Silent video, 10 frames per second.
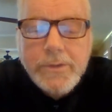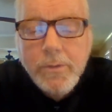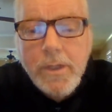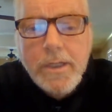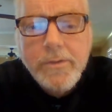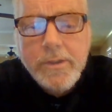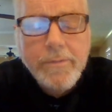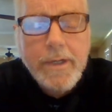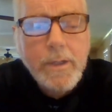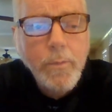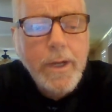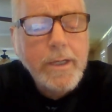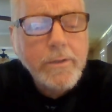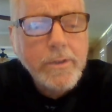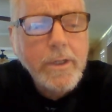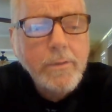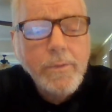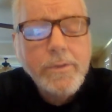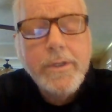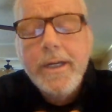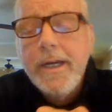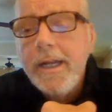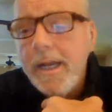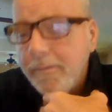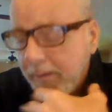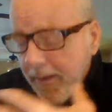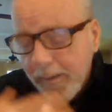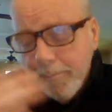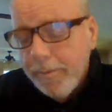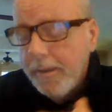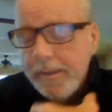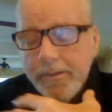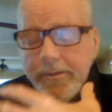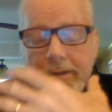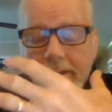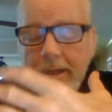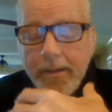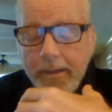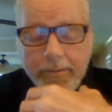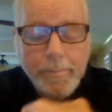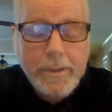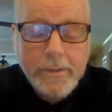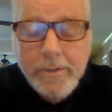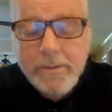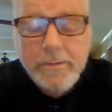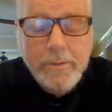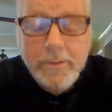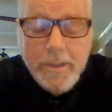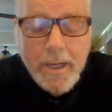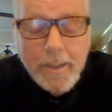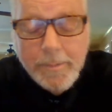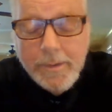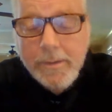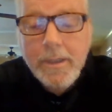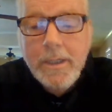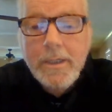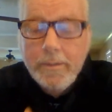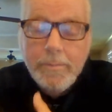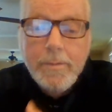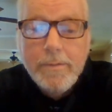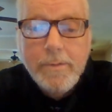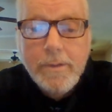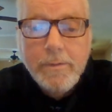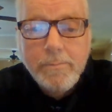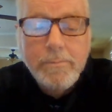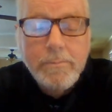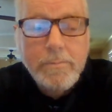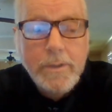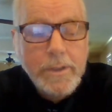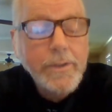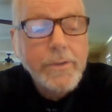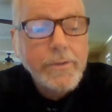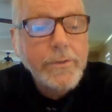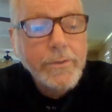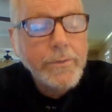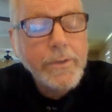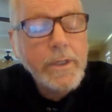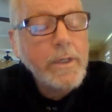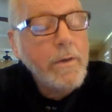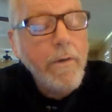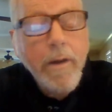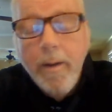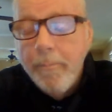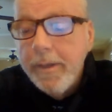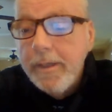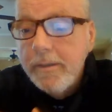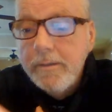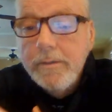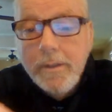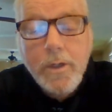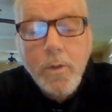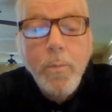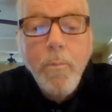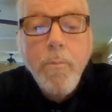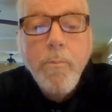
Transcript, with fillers: A lot of stuff kind of ran itself once I got everything in place. A lot of things in place took took time, and it's not even a year or two, um, but you know,